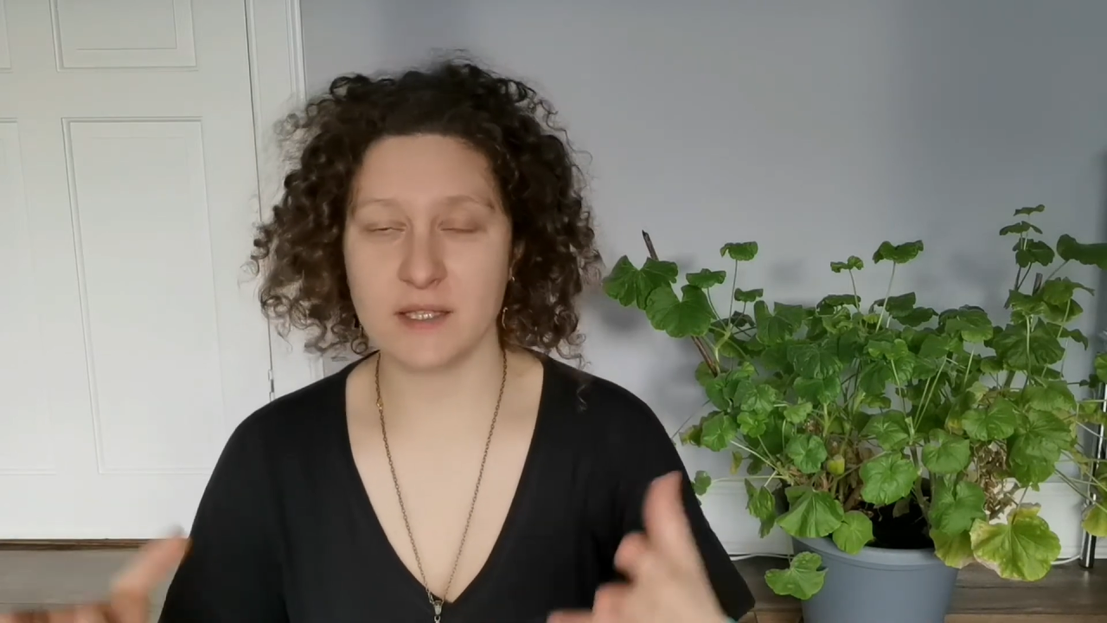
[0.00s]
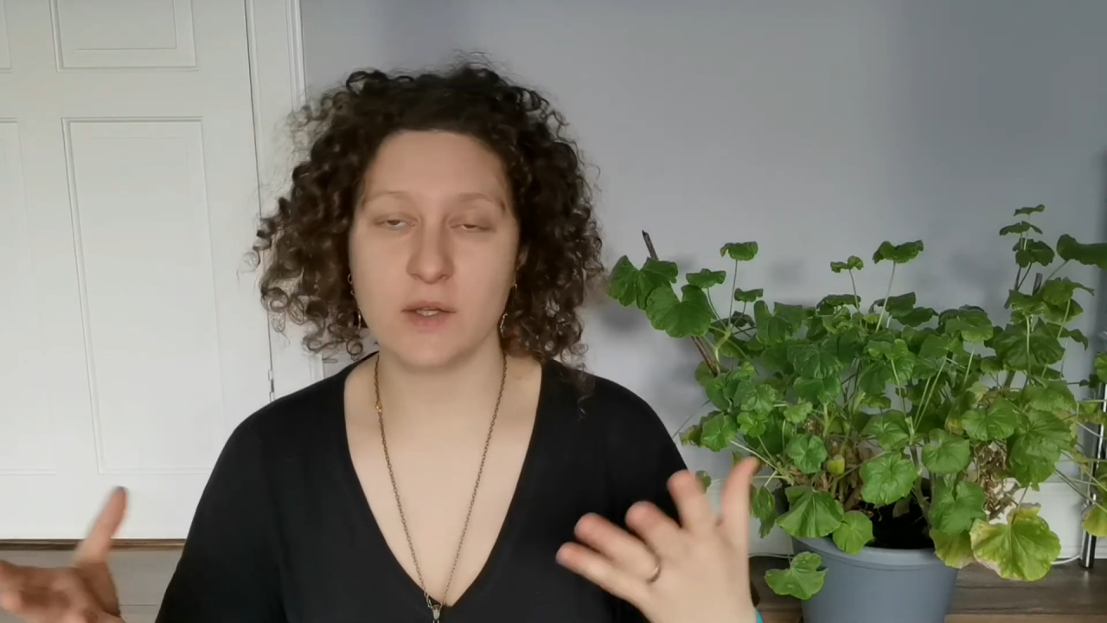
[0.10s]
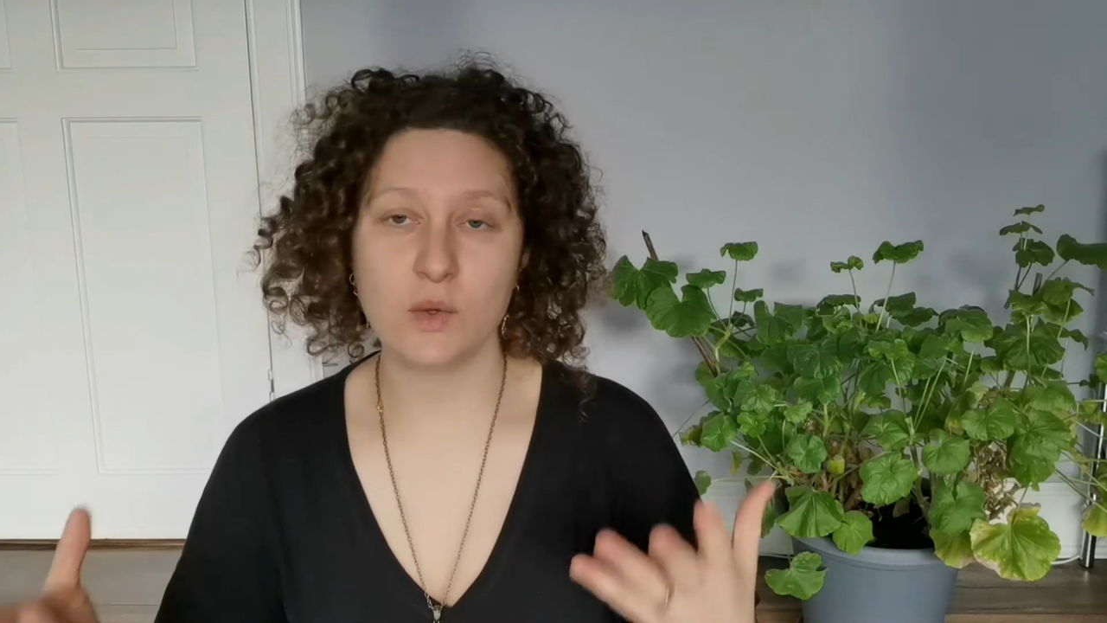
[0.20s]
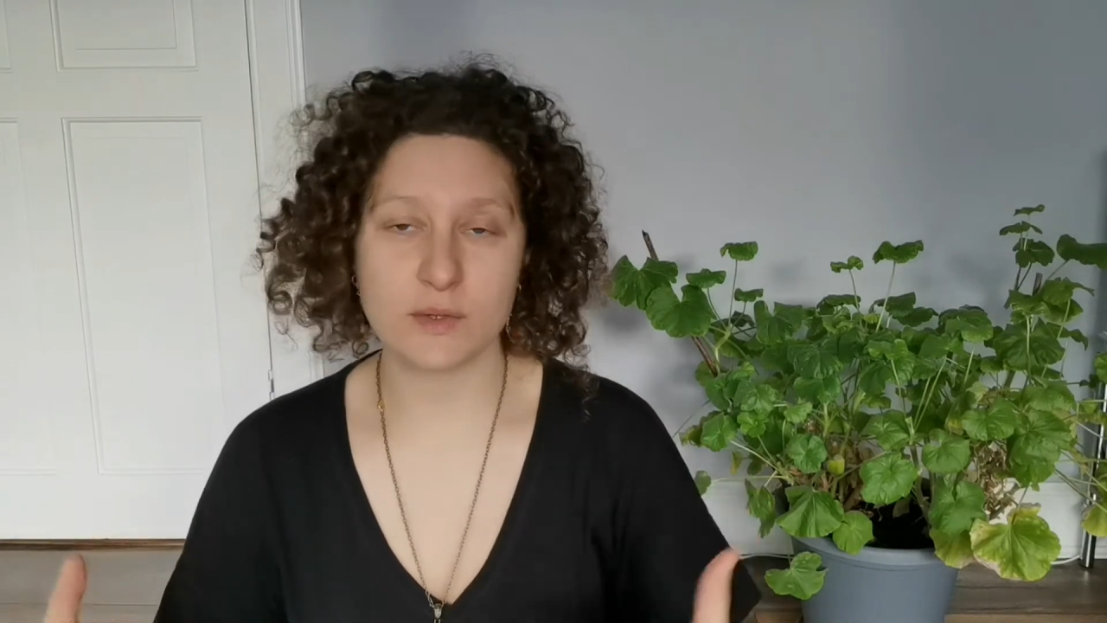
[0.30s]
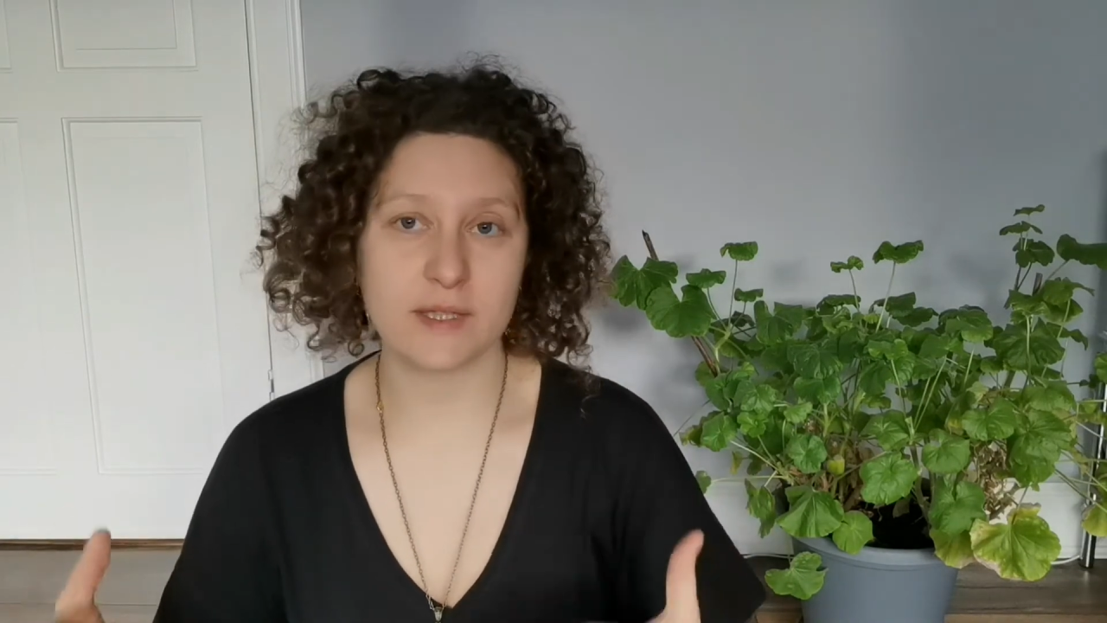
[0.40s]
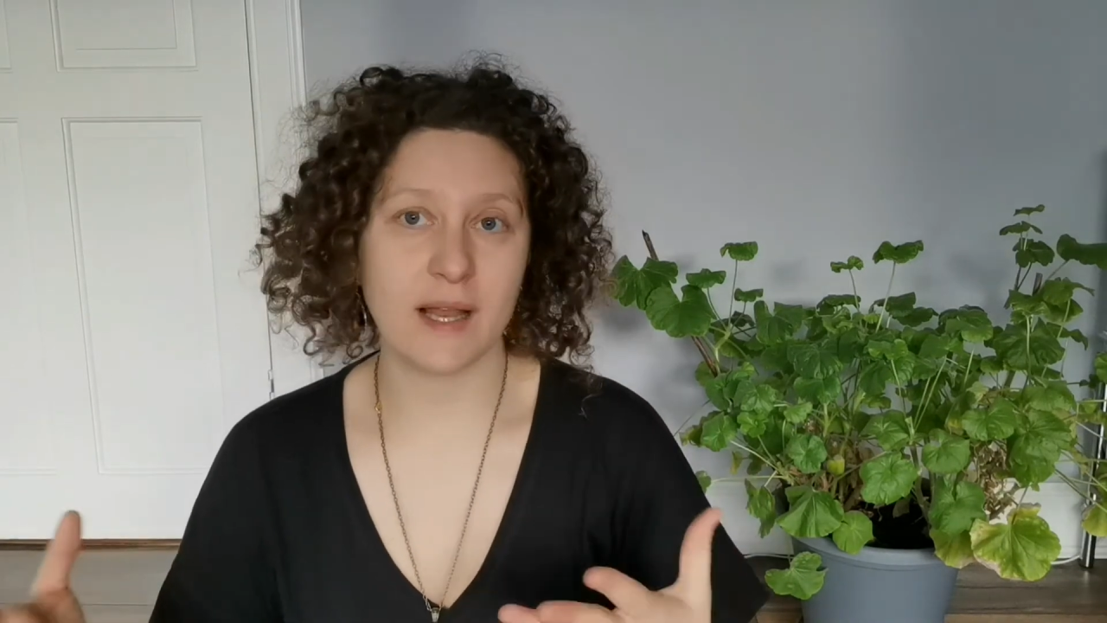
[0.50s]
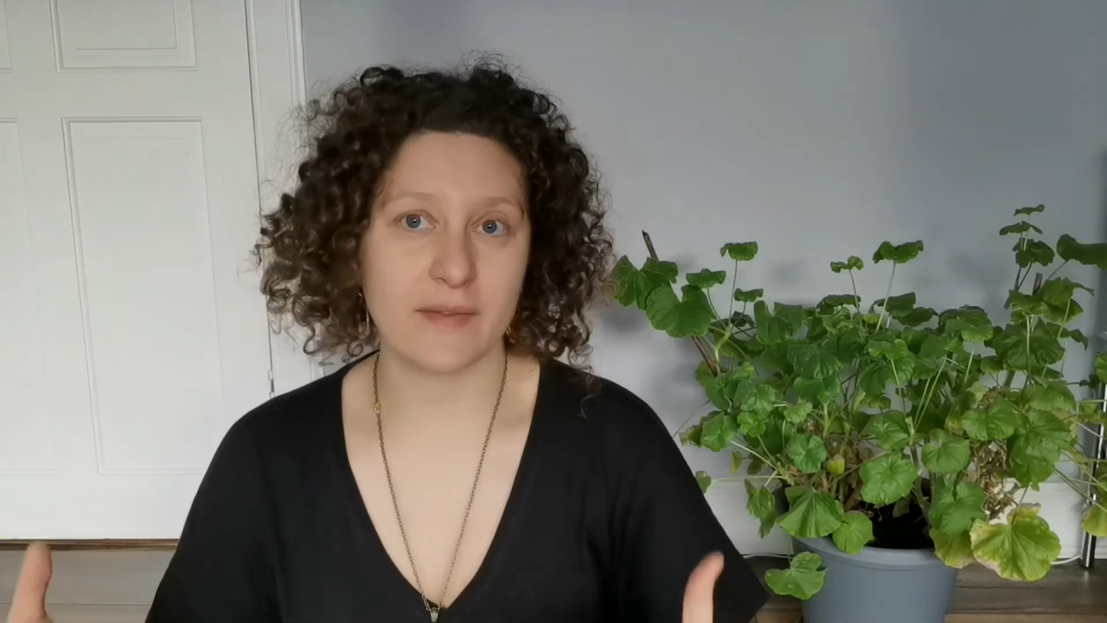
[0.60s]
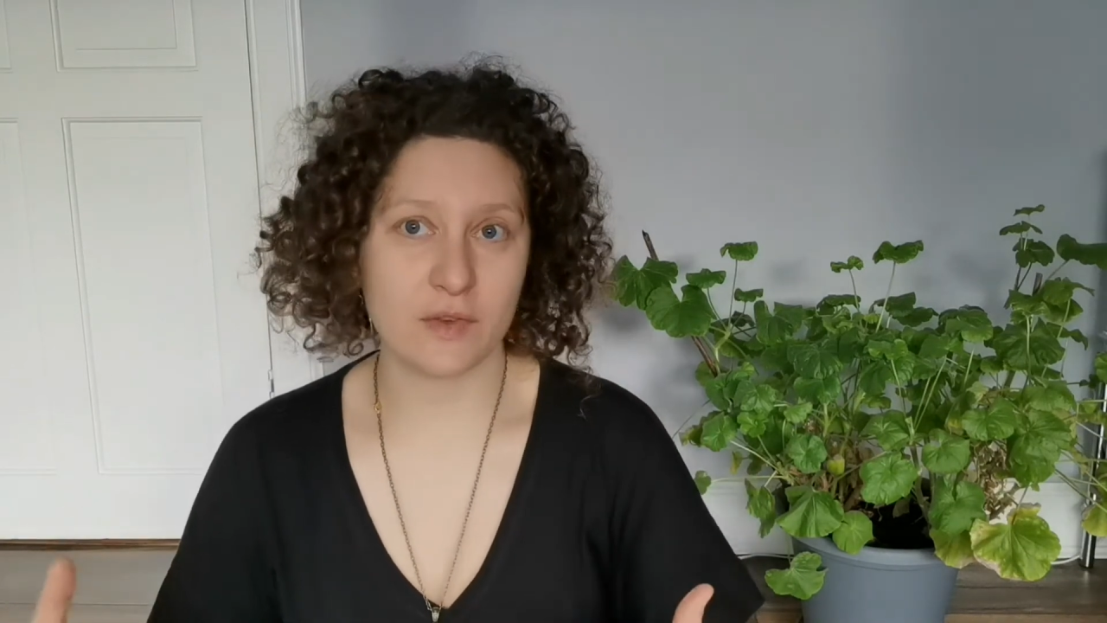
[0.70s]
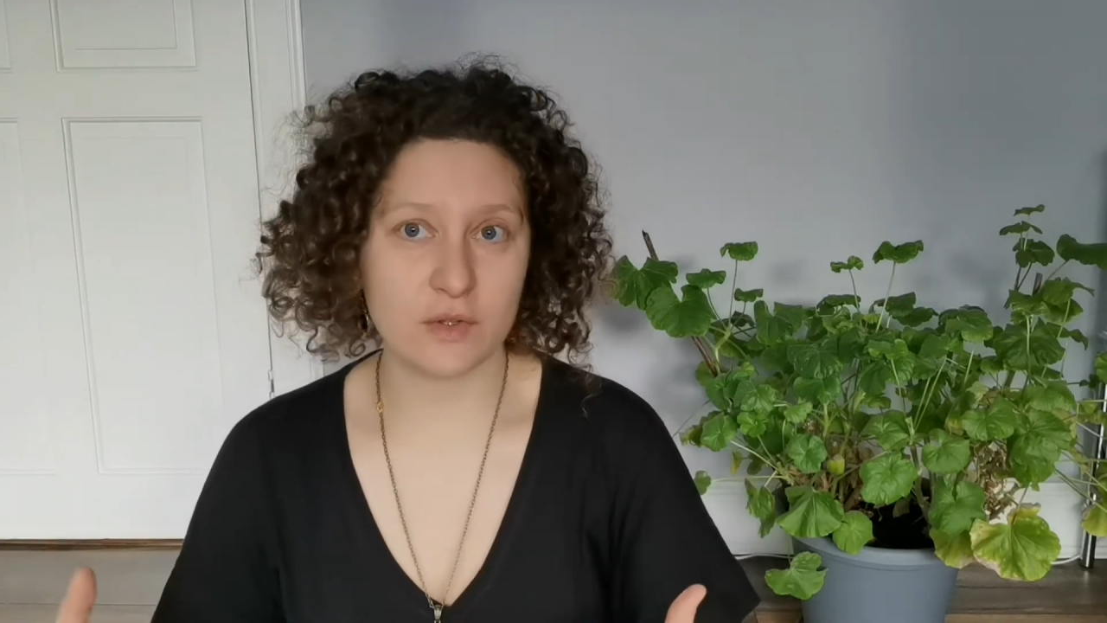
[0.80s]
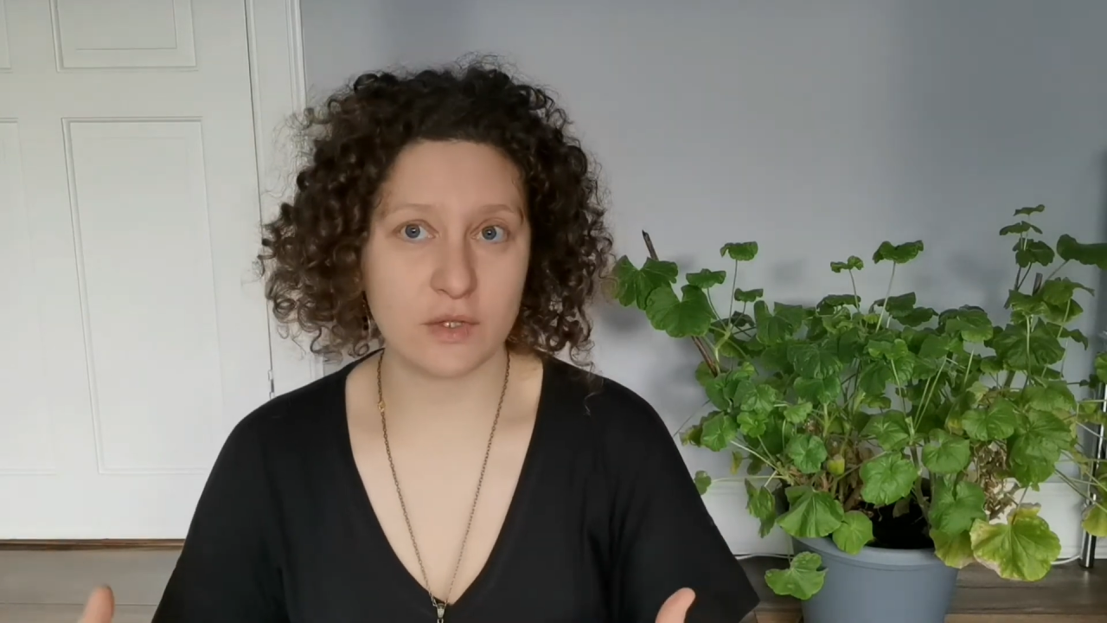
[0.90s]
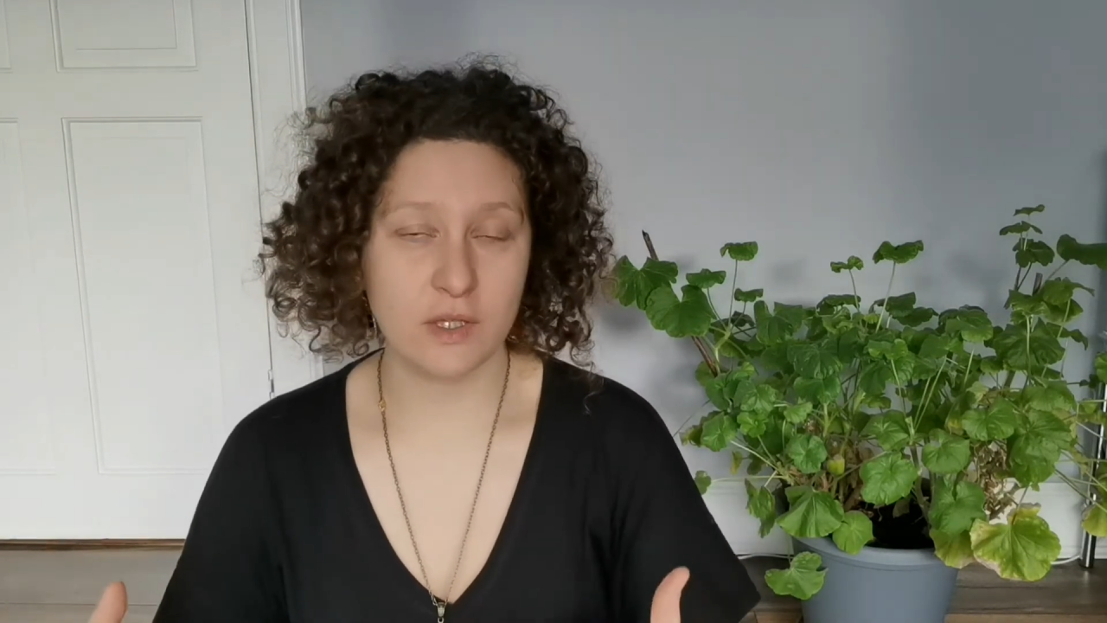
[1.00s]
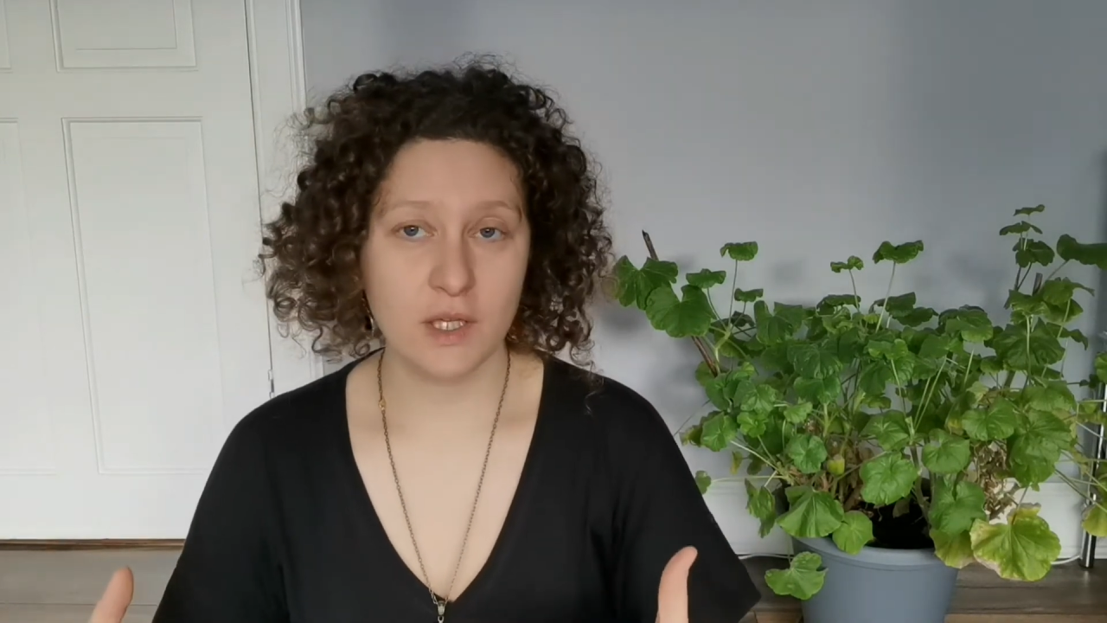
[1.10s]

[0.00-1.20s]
it looks cluttered